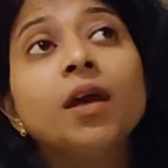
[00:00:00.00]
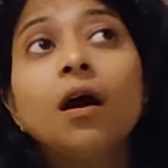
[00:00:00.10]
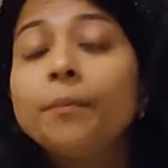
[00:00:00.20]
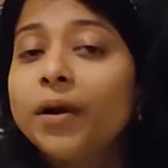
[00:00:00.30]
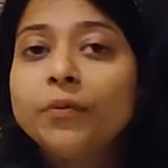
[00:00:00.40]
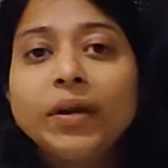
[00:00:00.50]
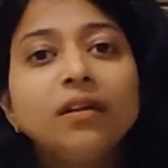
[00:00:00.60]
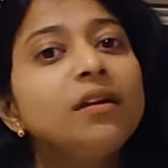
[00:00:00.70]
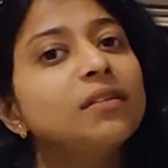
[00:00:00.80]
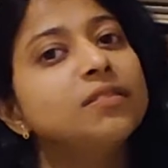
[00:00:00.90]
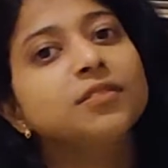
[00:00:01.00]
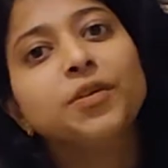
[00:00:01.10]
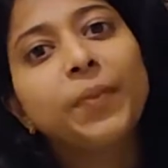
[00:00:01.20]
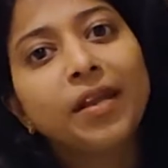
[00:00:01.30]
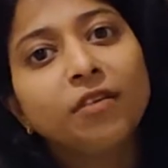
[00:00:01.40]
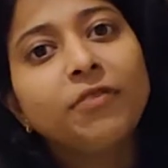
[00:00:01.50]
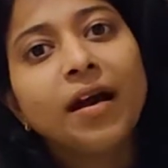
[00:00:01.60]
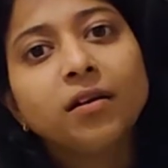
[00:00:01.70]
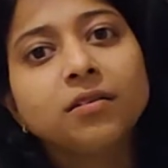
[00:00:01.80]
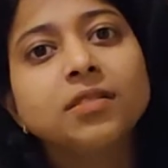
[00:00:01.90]
But we didn't consider many
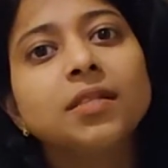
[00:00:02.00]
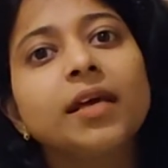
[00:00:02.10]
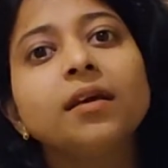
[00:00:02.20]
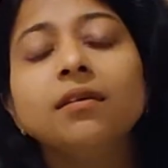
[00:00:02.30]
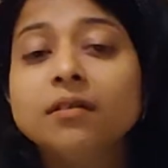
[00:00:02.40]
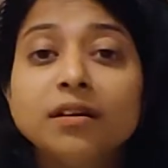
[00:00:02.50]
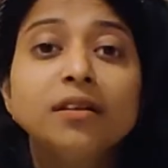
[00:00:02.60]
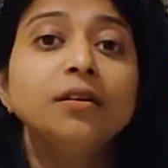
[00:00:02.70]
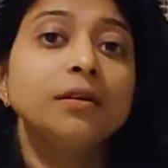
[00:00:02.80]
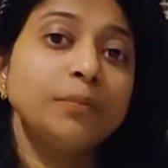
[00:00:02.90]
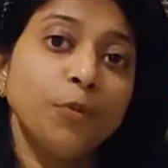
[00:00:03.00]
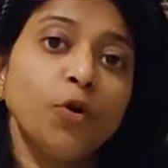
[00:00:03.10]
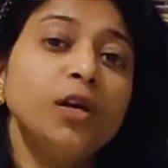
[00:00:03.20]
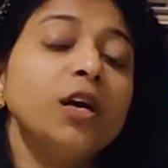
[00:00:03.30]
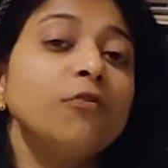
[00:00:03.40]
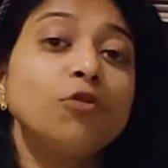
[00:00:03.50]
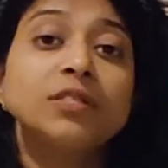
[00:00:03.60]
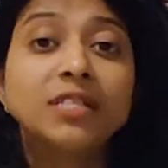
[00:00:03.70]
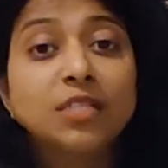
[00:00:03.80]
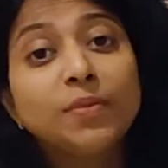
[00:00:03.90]
factors. Like here in Poland, of course,
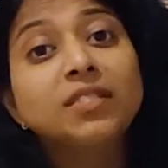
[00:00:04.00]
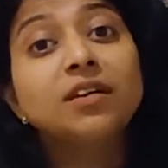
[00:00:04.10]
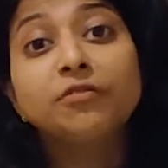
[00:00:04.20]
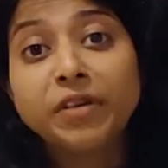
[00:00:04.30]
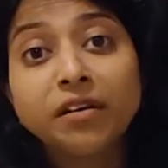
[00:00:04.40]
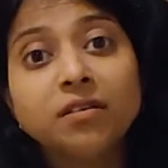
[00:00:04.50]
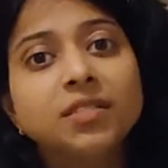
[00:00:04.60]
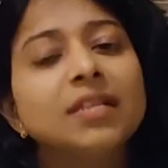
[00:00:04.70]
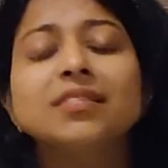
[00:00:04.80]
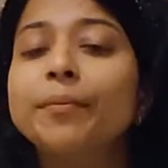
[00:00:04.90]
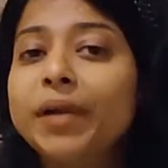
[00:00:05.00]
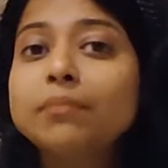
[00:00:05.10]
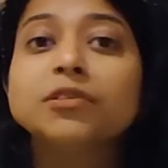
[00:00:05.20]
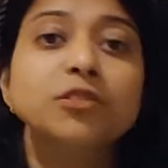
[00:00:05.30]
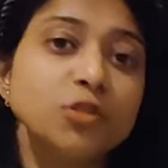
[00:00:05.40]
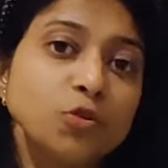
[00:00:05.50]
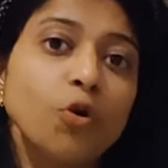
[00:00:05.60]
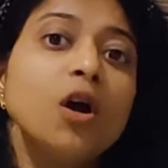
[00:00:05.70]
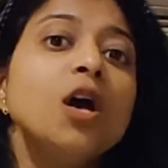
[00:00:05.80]
6 months are winters and sometimes it's snow.